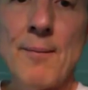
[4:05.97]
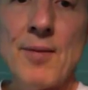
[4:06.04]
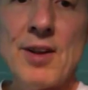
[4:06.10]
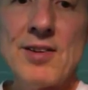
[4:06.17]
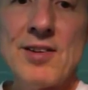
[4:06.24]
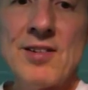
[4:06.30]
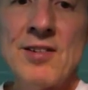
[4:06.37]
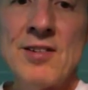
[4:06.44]

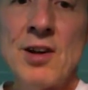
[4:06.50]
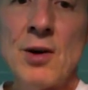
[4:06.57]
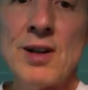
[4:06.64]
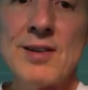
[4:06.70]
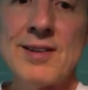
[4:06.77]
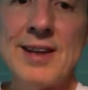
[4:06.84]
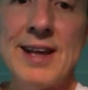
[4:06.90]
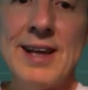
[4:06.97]
This is known
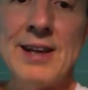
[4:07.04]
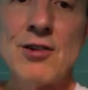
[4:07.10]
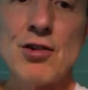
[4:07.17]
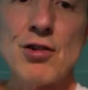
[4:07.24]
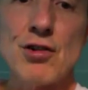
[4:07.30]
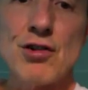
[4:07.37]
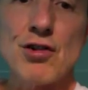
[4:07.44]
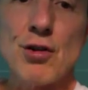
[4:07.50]
as the
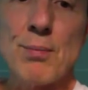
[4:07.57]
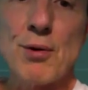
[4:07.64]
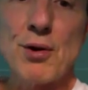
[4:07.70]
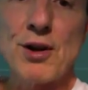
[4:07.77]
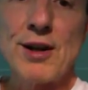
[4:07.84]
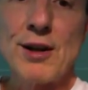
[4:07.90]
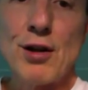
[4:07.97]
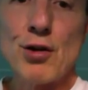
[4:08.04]

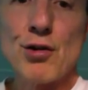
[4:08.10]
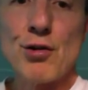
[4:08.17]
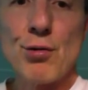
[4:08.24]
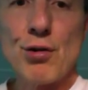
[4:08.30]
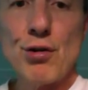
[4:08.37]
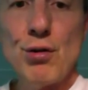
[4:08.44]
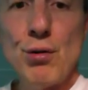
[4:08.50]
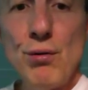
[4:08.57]
intertubercular
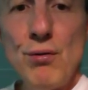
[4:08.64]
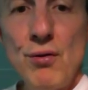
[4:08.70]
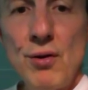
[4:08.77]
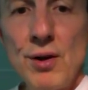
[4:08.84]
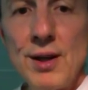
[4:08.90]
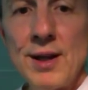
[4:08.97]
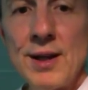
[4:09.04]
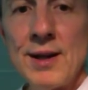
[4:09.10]
groove
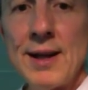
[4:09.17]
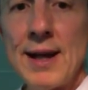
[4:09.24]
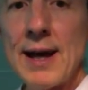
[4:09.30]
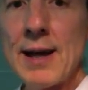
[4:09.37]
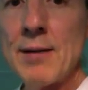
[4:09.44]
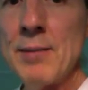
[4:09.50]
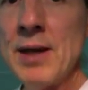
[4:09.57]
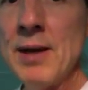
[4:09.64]
in
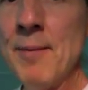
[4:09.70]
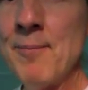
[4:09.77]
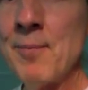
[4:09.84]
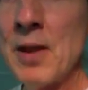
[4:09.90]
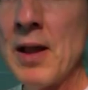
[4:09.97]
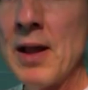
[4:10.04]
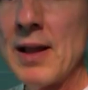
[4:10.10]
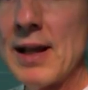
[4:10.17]
anatomy.
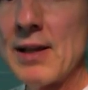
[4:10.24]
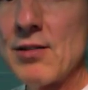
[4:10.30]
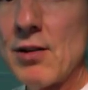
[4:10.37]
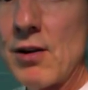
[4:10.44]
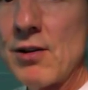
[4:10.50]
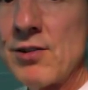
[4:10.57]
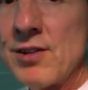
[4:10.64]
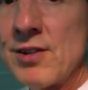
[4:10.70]
That's
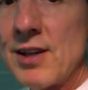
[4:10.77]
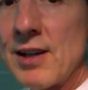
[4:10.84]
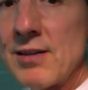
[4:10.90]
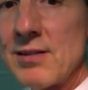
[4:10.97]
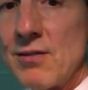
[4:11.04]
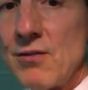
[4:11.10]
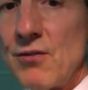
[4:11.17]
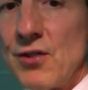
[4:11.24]
large
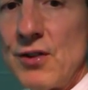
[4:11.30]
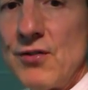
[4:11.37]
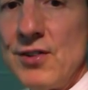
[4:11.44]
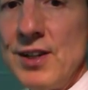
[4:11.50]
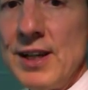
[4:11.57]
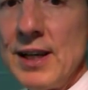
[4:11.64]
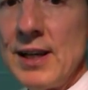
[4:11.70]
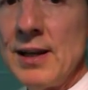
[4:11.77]
intestine
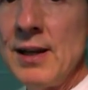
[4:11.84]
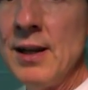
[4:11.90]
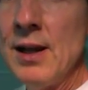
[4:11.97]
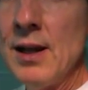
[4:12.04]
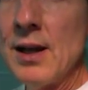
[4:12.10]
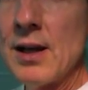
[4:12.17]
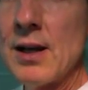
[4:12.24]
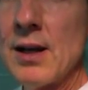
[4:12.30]
fifteen,
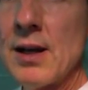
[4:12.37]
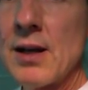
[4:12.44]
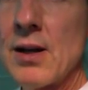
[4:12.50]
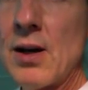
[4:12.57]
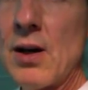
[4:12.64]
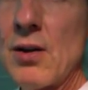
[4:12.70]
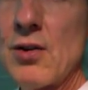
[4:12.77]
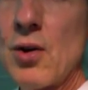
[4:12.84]

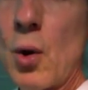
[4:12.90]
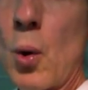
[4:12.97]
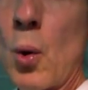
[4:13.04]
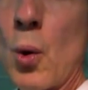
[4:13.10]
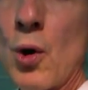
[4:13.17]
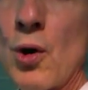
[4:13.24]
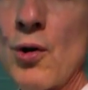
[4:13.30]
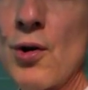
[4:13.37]
called
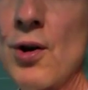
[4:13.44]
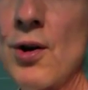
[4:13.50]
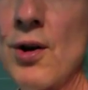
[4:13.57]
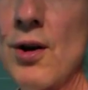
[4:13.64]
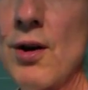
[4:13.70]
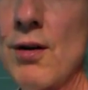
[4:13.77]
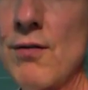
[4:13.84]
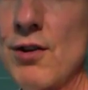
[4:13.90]
corner
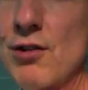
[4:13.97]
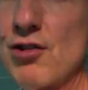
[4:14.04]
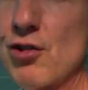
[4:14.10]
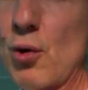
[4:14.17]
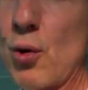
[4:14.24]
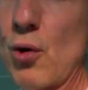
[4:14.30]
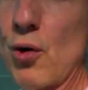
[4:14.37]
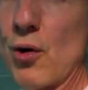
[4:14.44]
of the
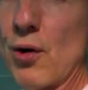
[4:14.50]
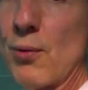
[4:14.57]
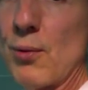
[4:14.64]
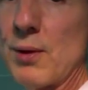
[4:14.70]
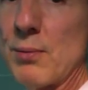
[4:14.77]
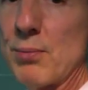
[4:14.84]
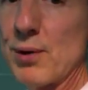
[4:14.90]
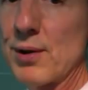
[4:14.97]
shoulder.
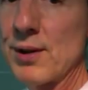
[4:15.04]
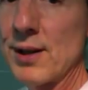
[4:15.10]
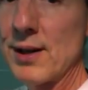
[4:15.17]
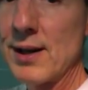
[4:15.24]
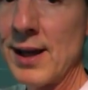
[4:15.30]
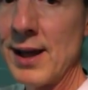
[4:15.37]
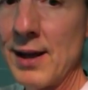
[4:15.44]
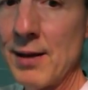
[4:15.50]
What a
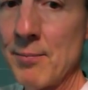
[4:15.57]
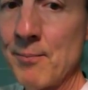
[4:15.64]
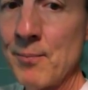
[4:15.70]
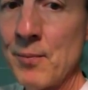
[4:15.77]
brilliant name.